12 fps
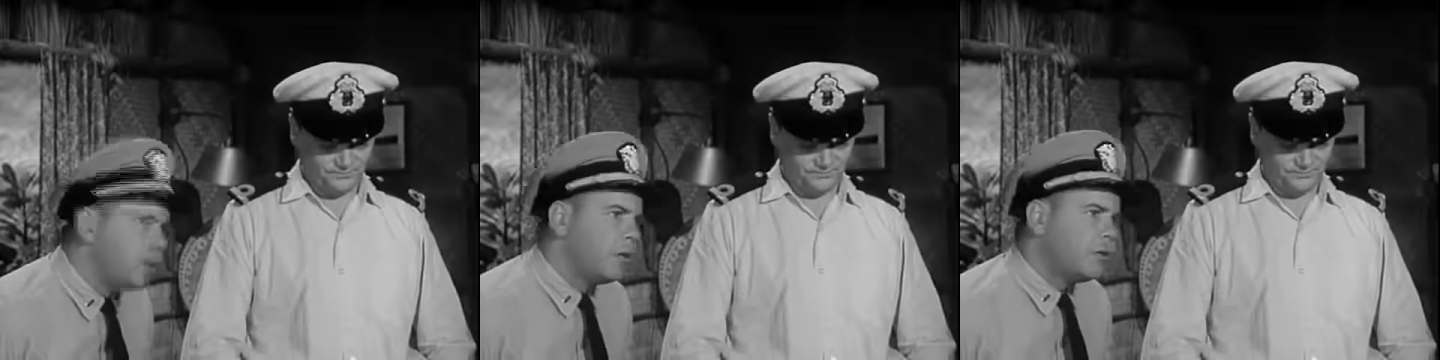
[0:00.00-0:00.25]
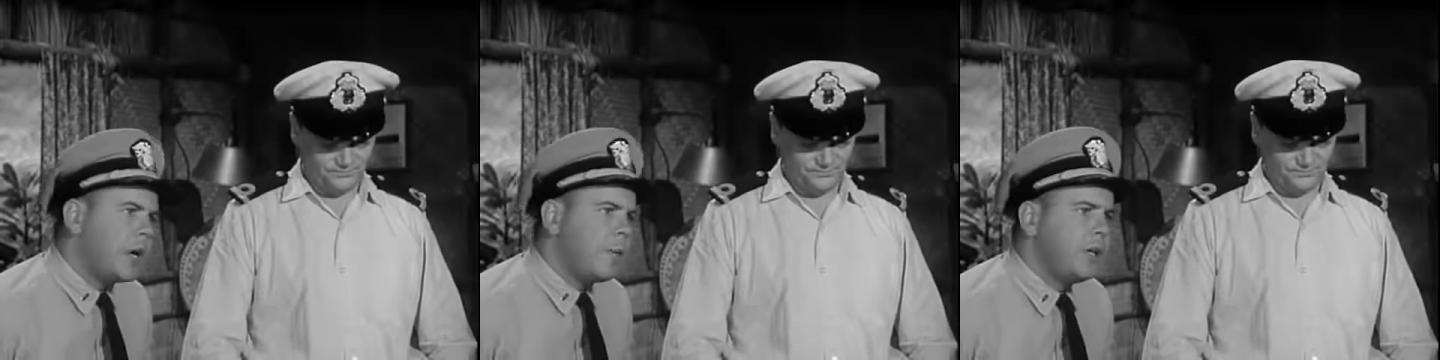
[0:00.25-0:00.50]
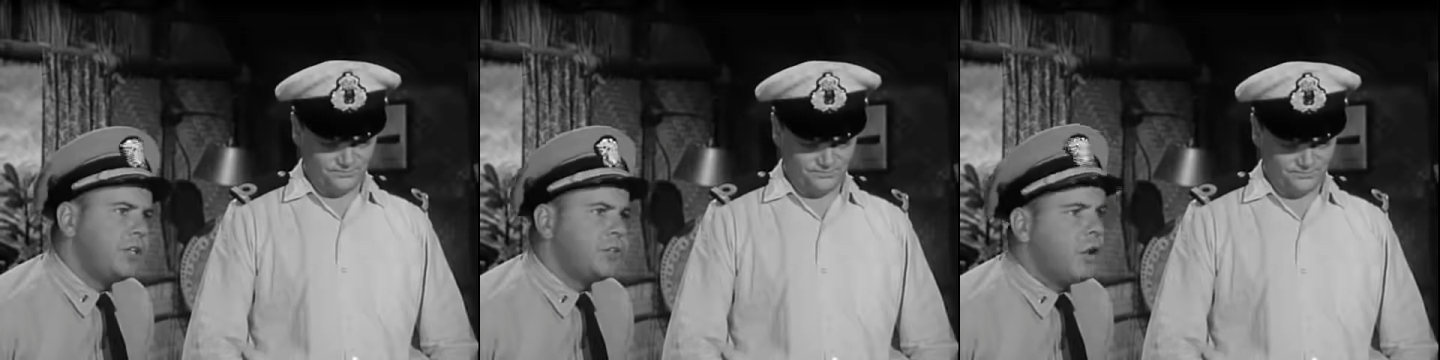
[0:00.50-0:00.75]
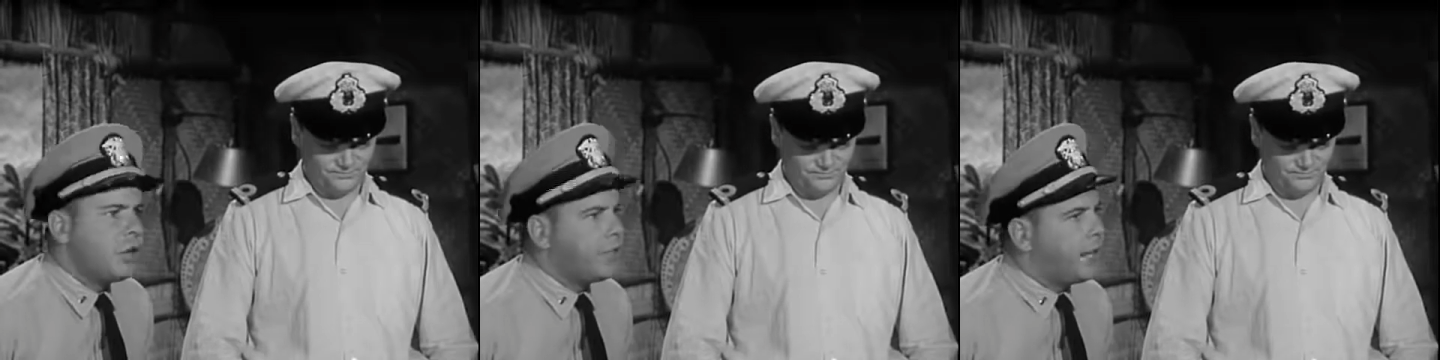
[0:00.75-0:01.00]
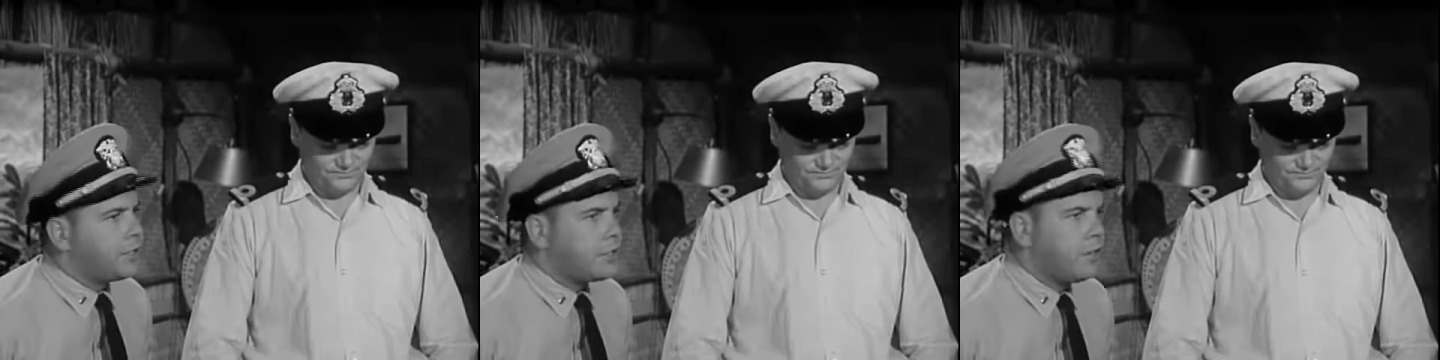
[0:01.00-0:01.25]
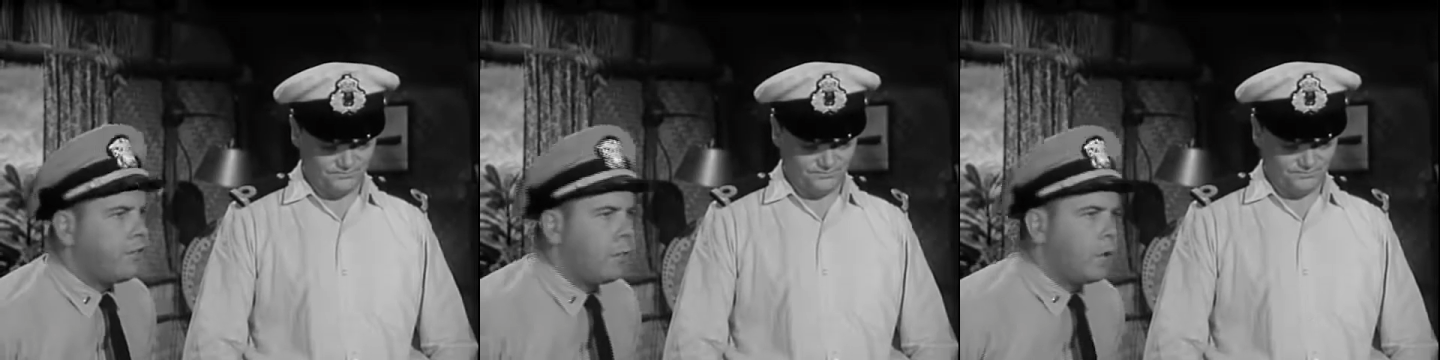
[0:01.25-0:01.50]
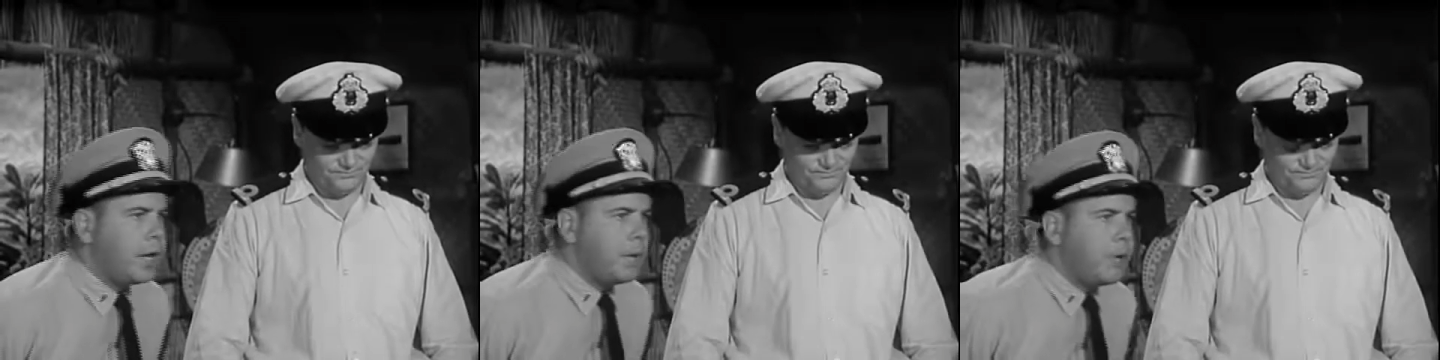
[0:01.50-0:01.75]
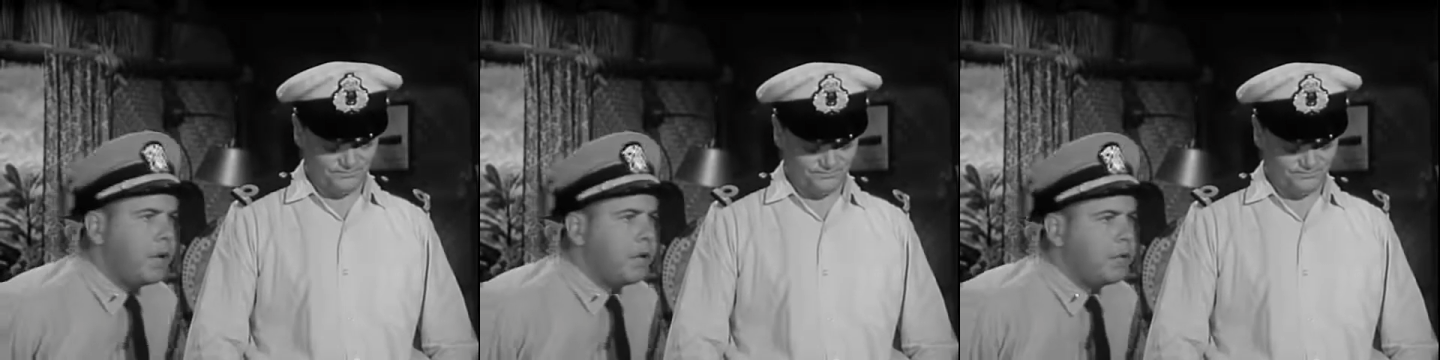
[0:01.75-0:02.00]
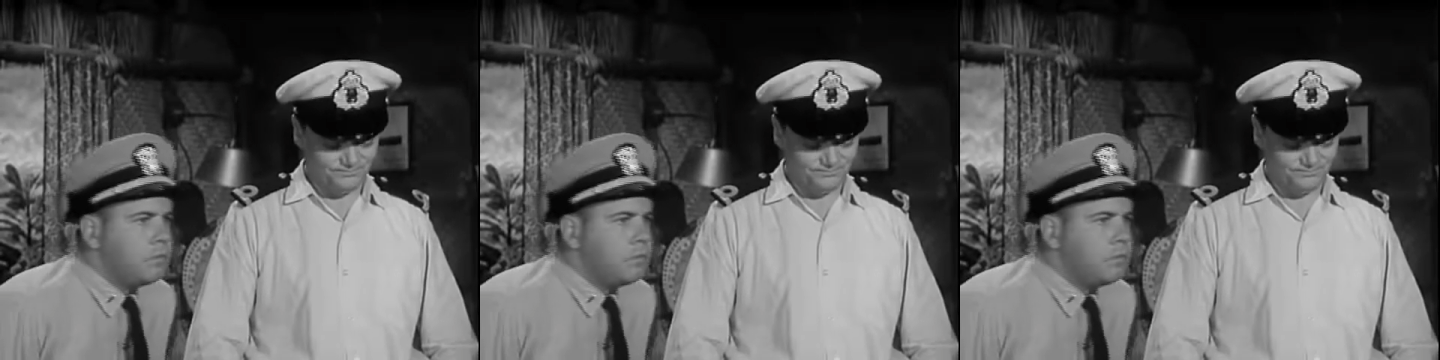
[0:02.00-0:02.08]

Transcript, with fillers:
Speaker 1: Those Japanese dog tags could have fooled anybody.